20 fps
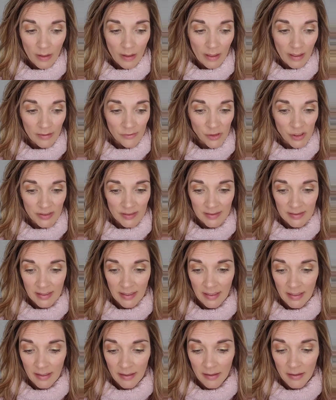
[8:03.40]
I just
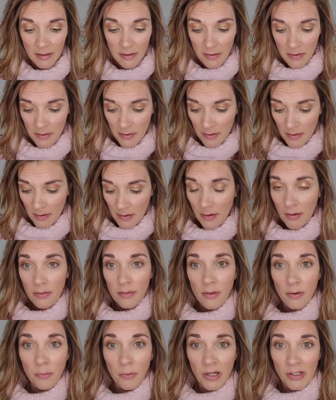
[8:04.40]
take
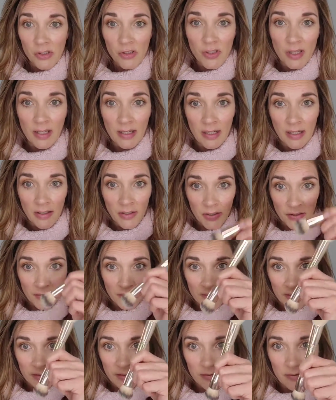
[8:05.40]
the brush that I
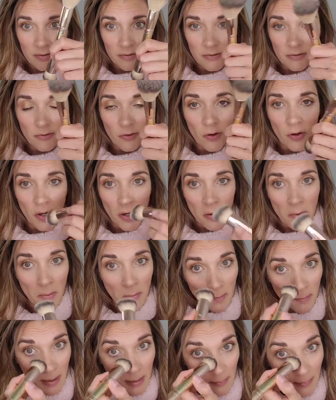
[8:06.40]
used for
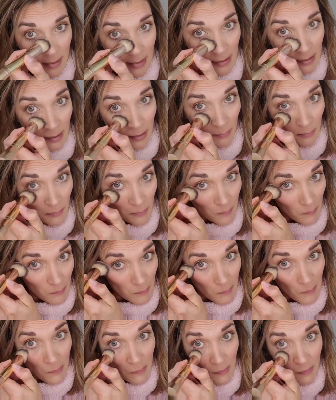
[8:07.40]
my makeup
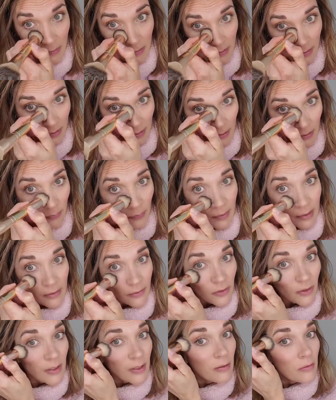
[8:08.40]
and go
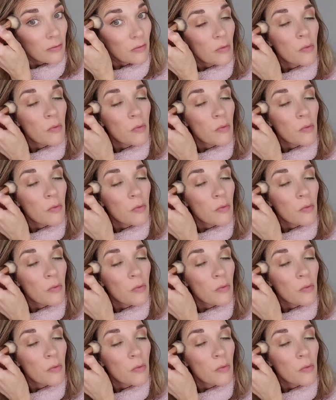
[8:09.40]
under it.